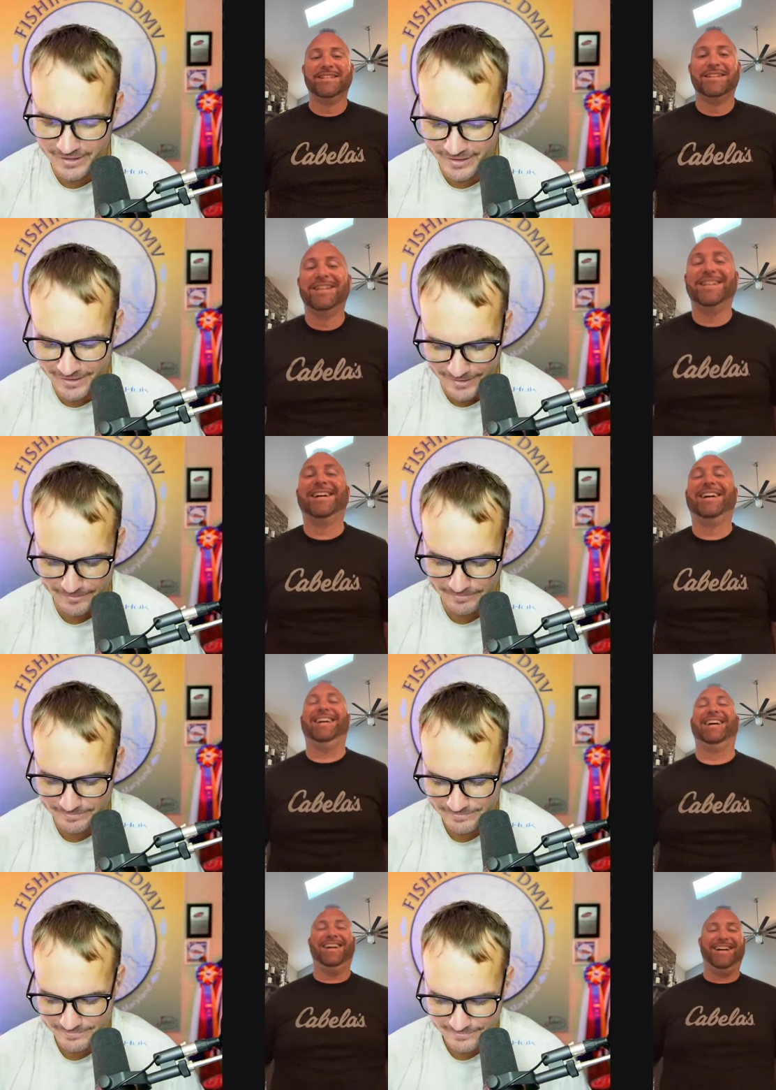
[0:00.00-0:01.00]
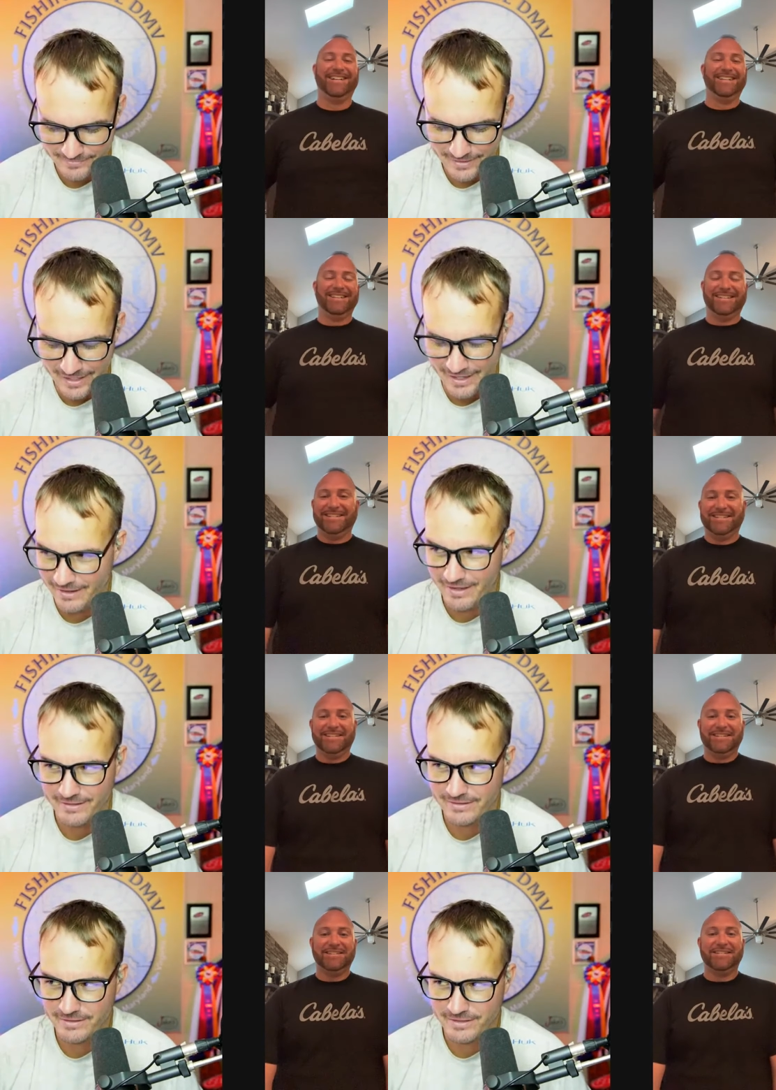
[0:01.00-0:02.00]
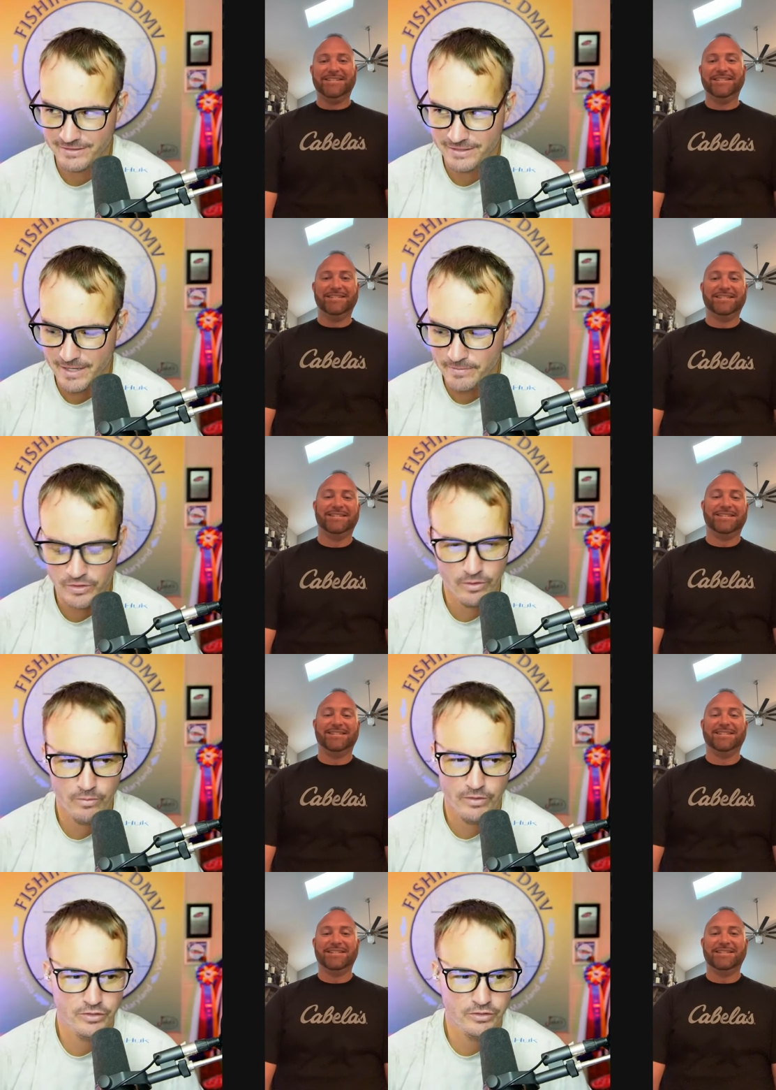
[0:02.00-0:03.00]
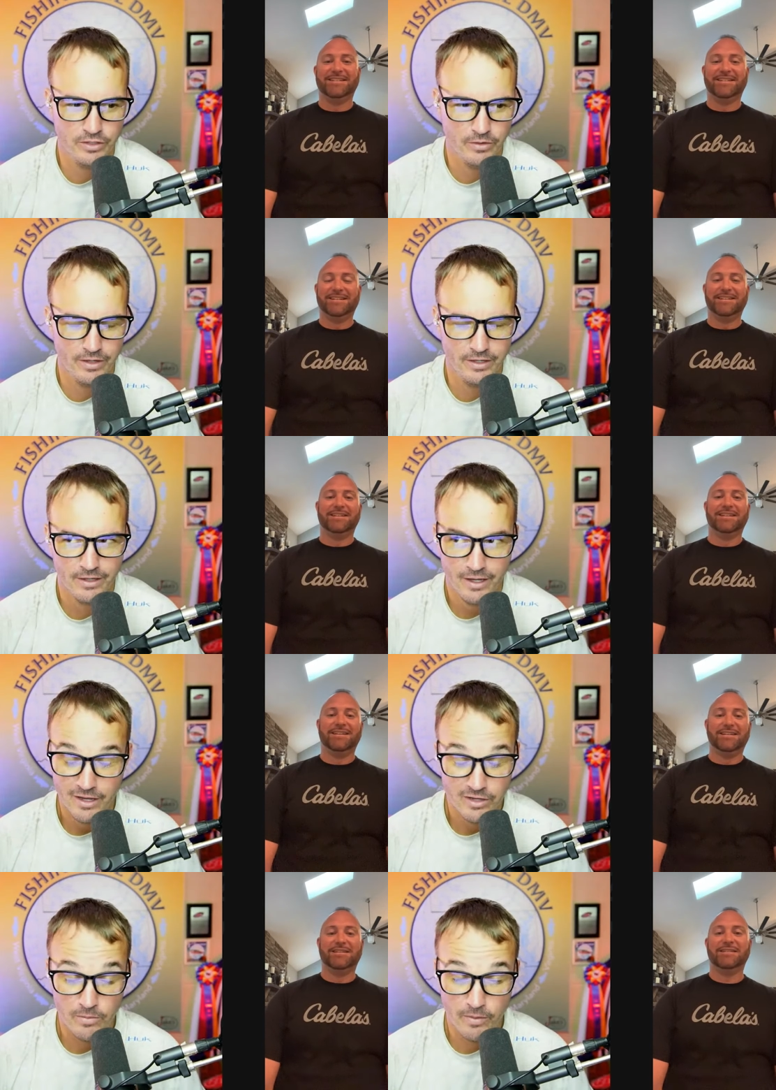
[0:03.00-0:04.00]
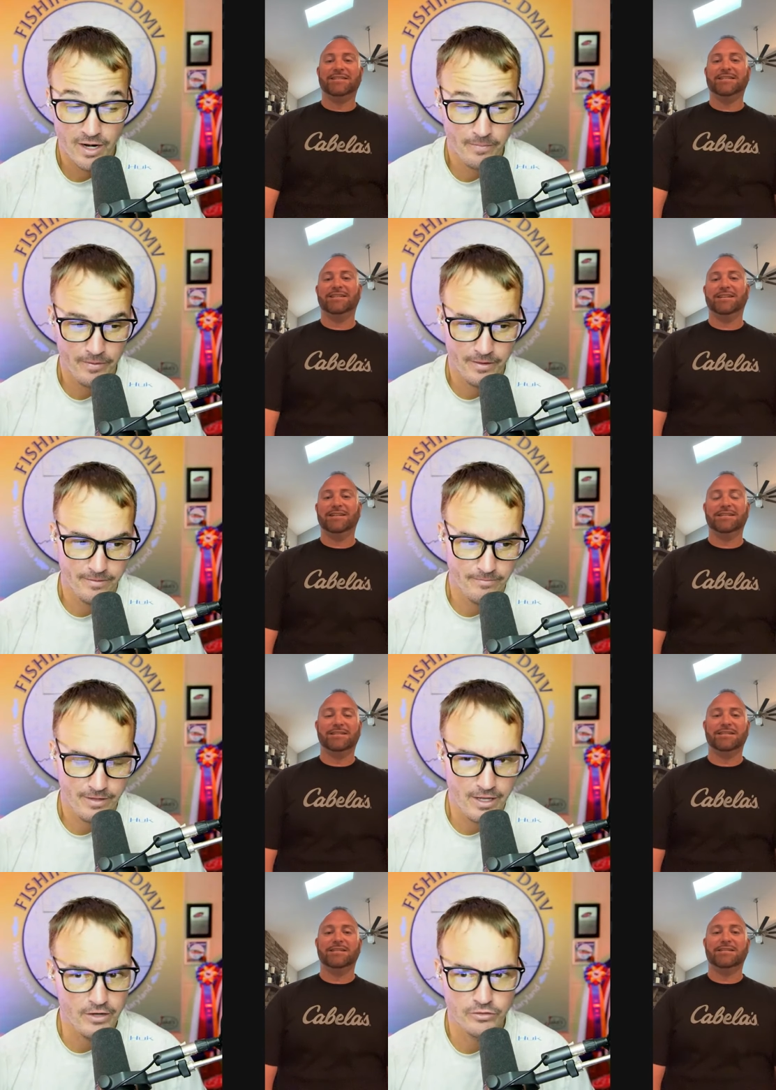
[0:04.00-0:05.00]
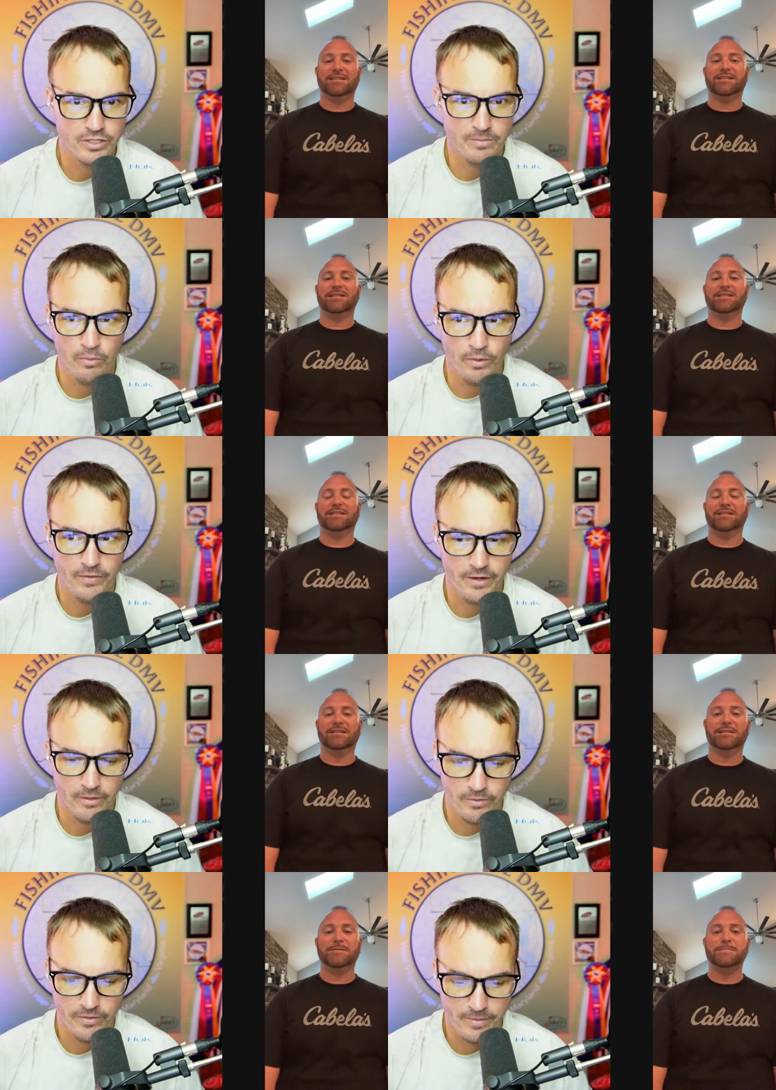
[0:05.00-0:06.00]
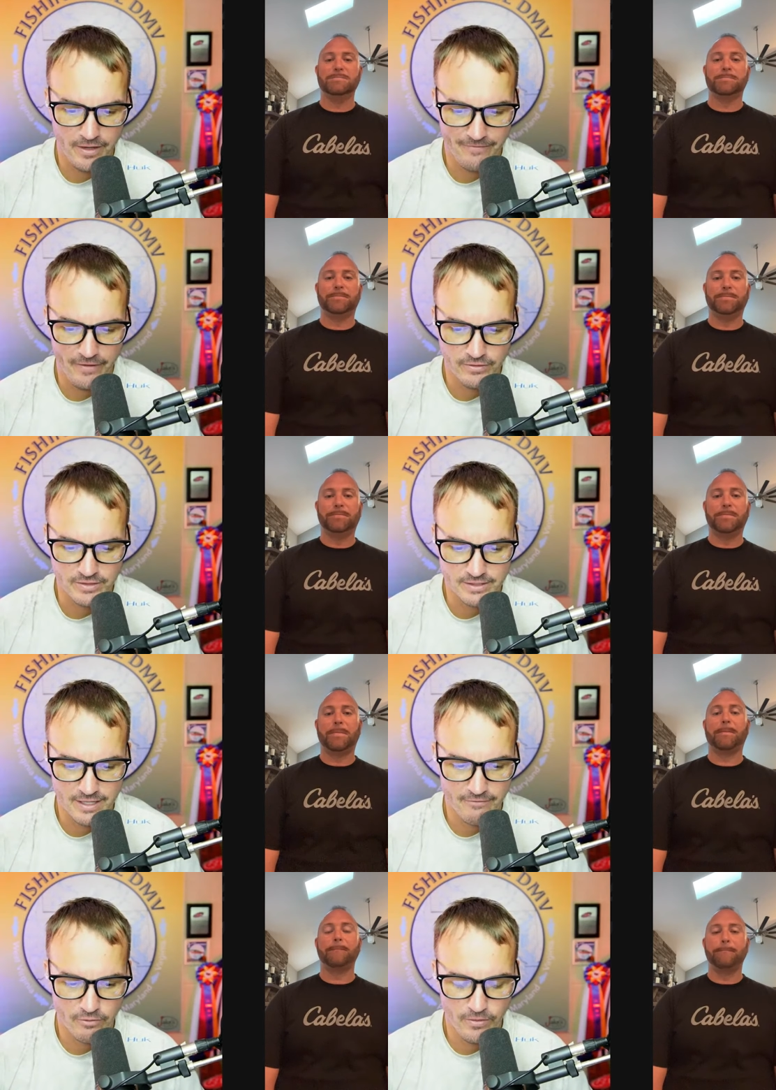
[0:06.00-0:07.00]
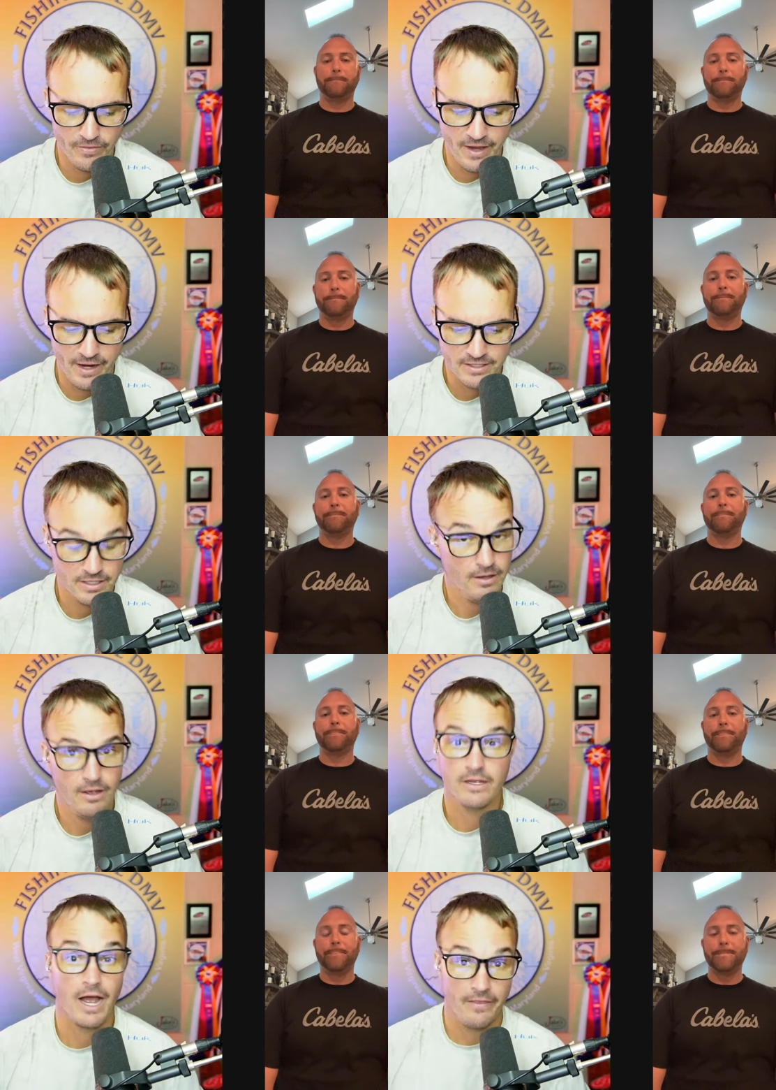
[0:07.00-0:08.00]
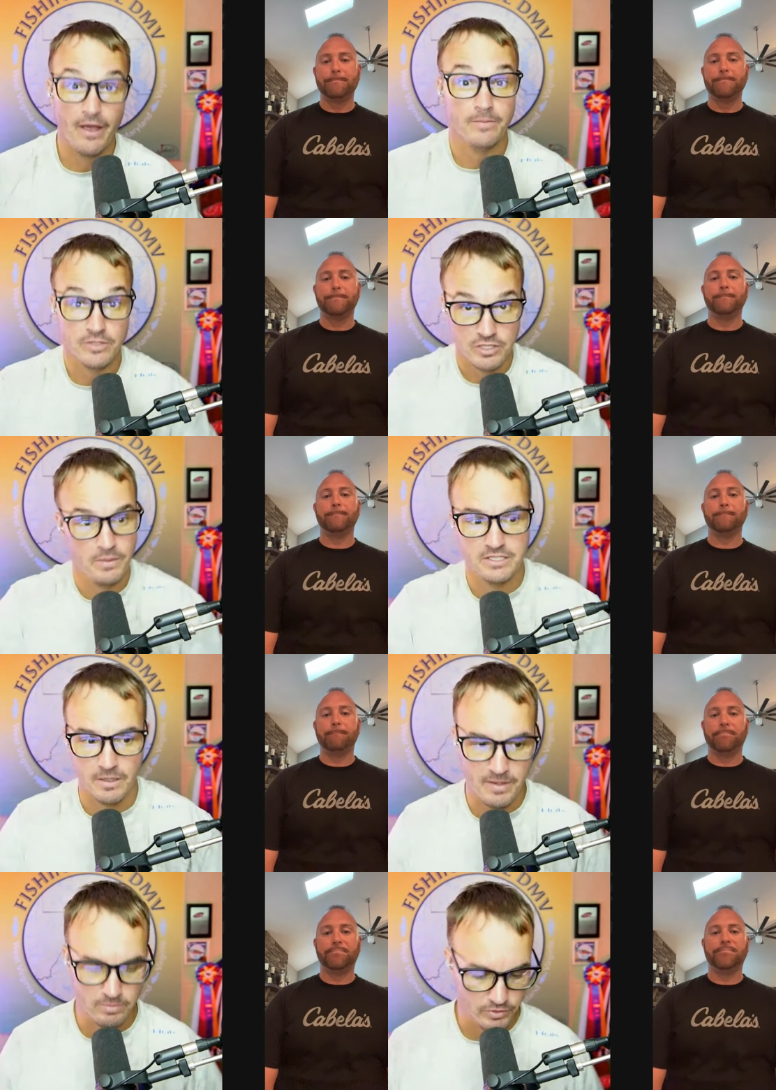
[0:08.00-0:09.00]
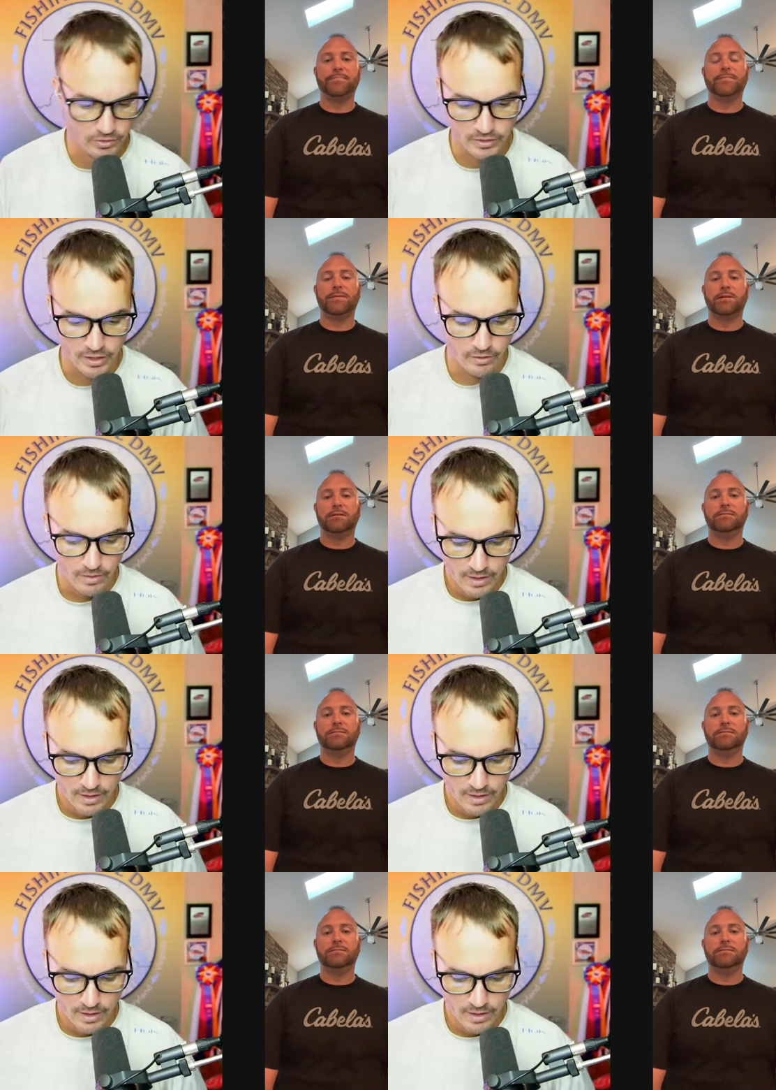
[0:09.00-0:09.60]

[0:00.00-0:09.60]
Speaker 1: Um, yeah, it just keep doing what you're doing. And you brought up uh, an interesting point there with the B F Ls is everyone thinks, I, I'm assuming some people don't know,